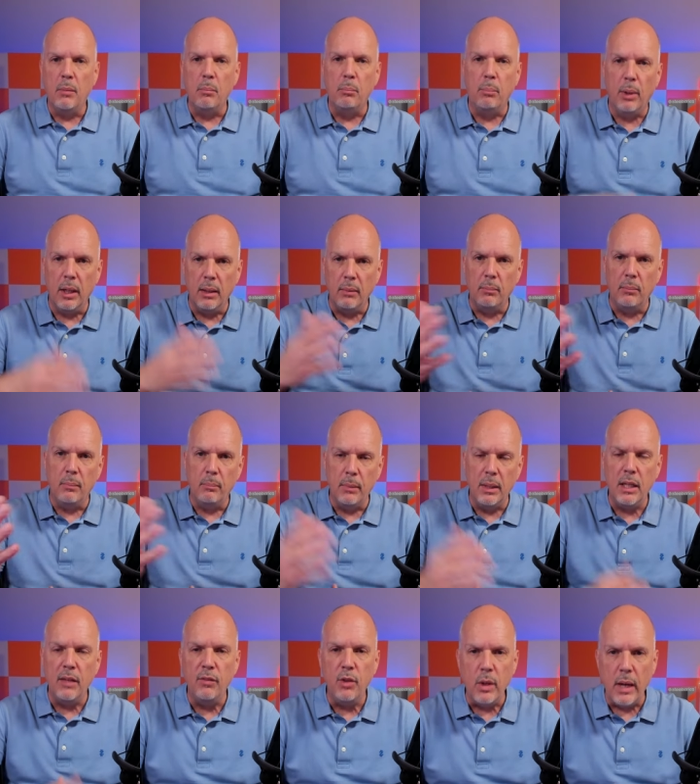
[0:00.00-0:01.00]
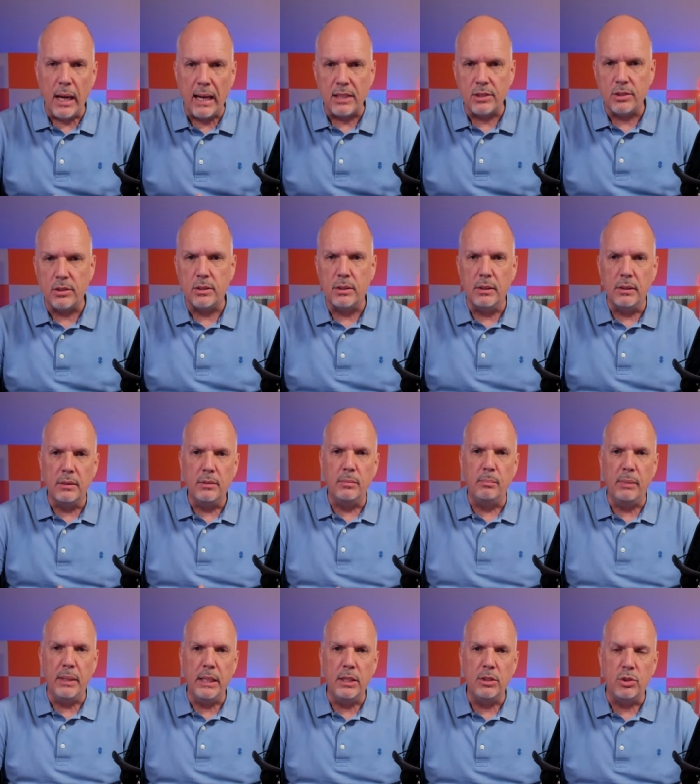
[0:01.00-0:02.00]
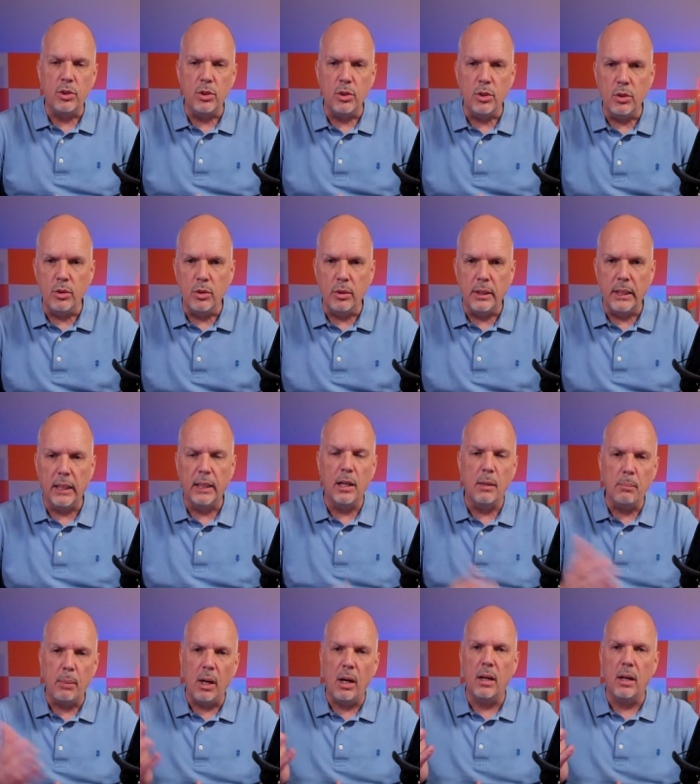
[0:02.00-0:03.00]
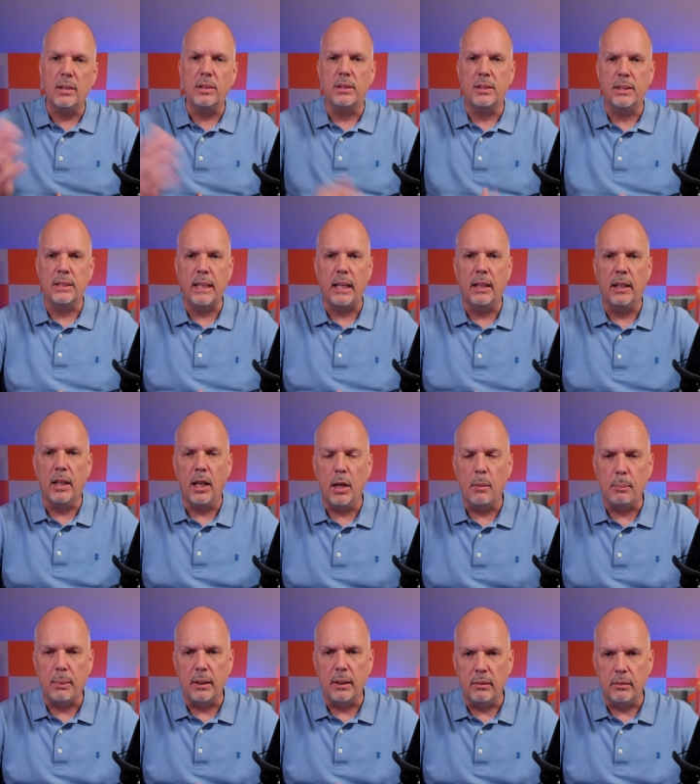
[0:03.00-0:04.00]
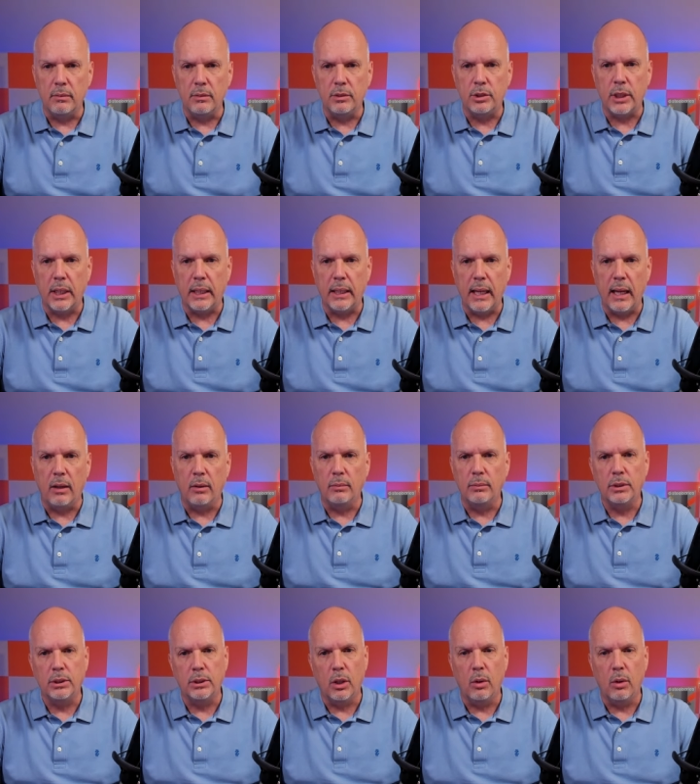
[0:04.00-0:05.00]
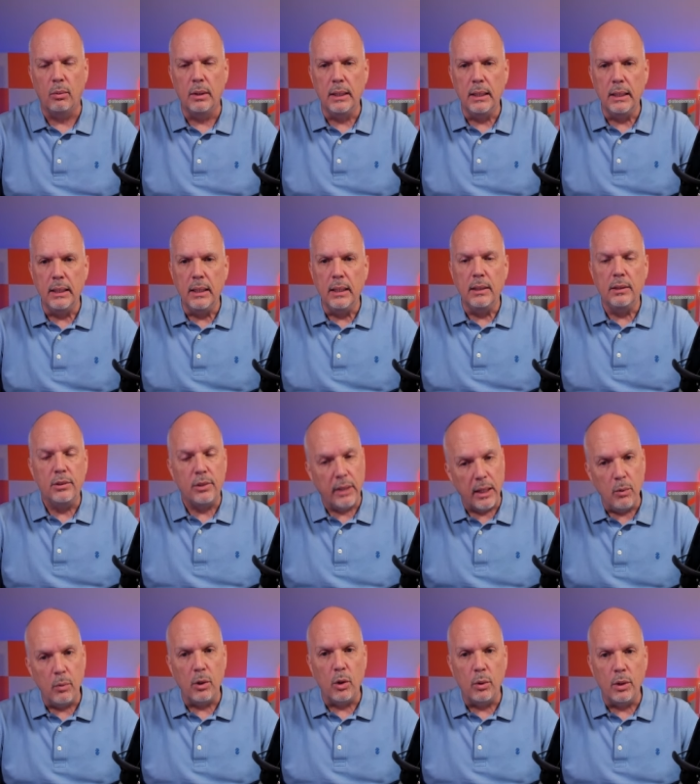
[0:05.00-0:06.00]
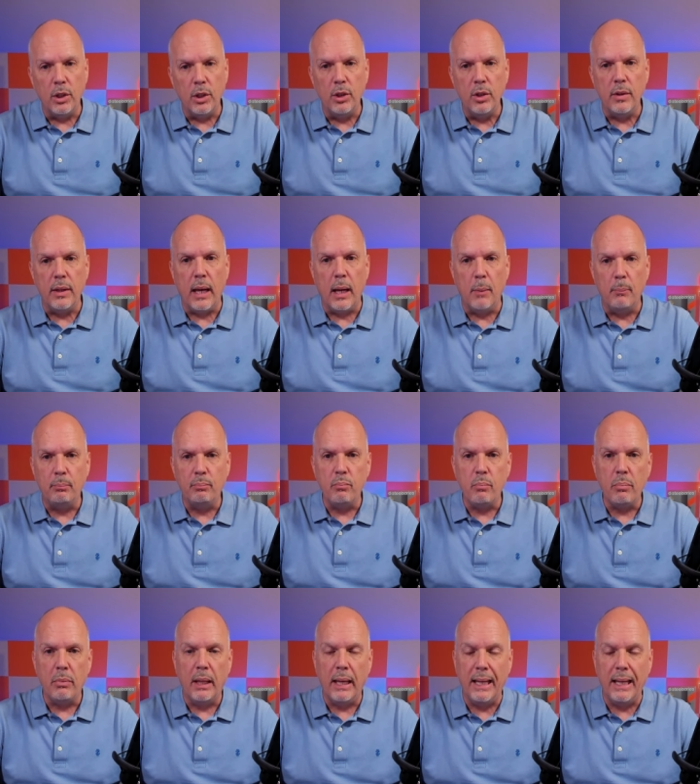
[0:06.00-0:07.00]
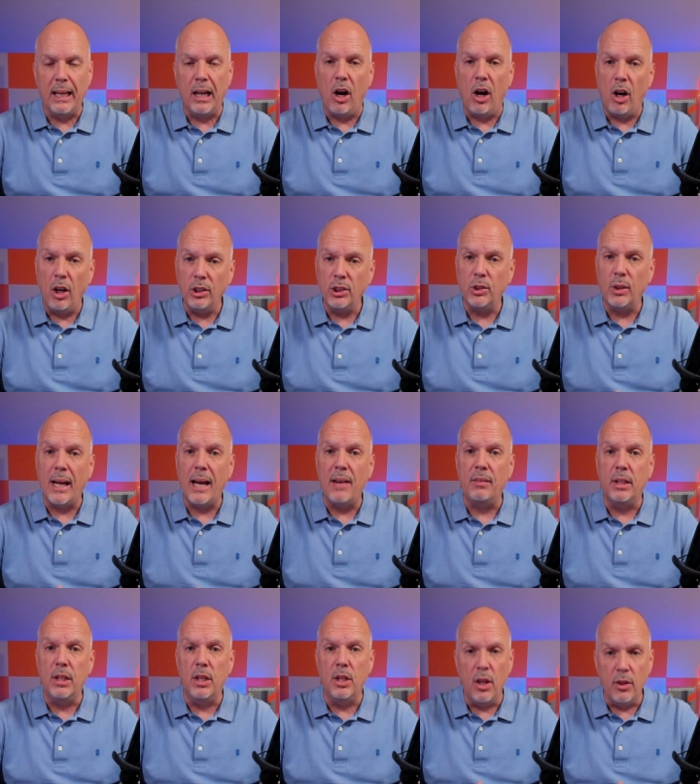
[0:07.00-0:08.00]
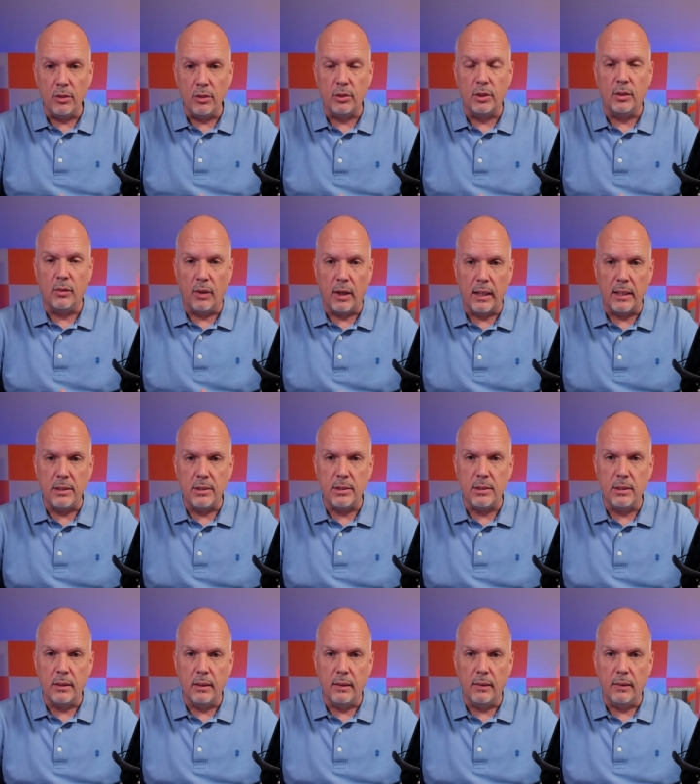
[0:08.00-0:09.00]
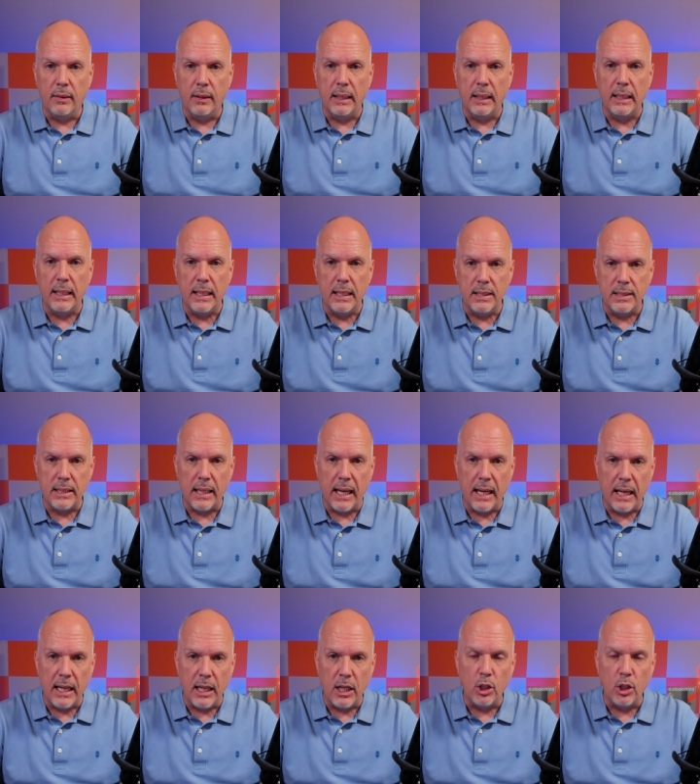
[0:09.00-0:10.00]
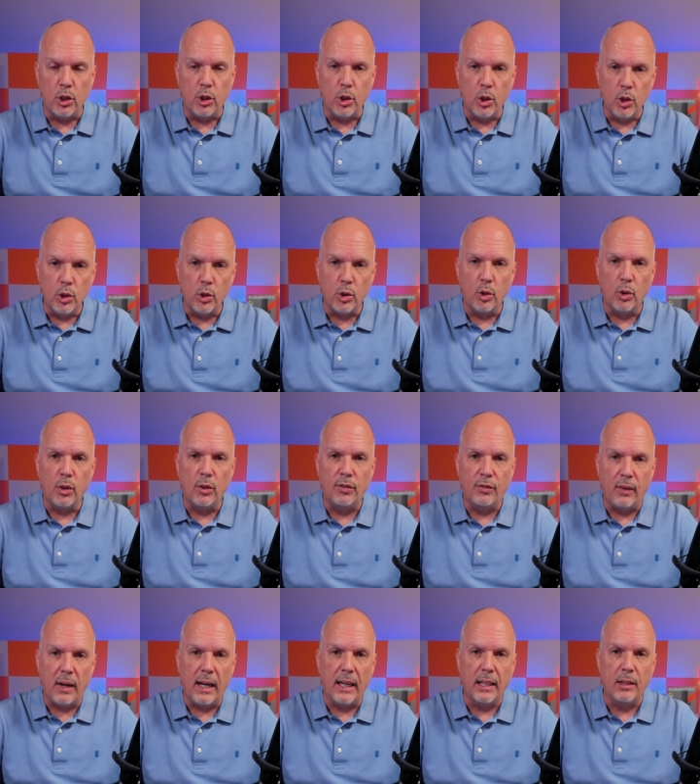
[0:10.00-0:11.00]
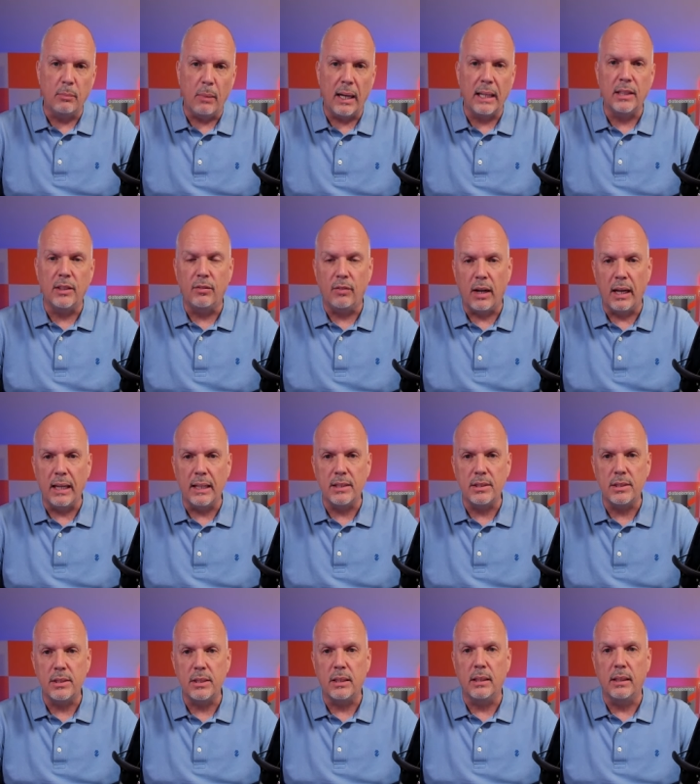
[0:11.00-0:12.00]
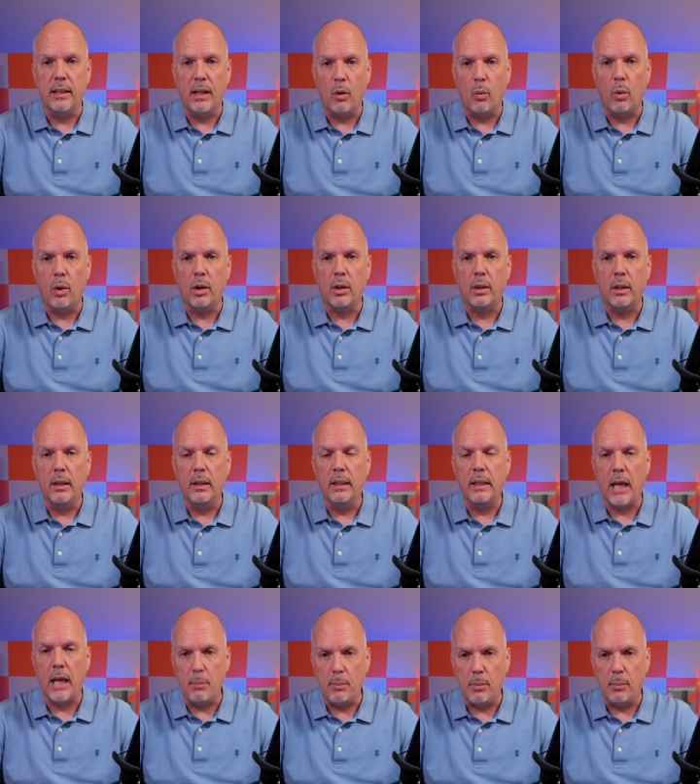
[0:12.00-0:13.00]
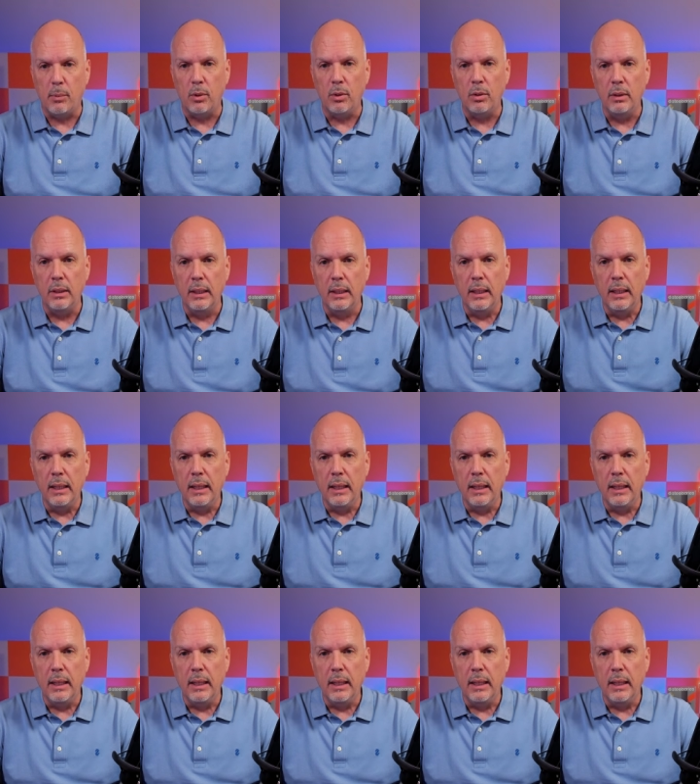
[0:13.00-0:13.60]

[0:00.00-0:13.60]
But many of you asked me to get it unboxed and set it up and check it out. So today we're going to do that. And I also have another device that is a Google Find My Device network capable.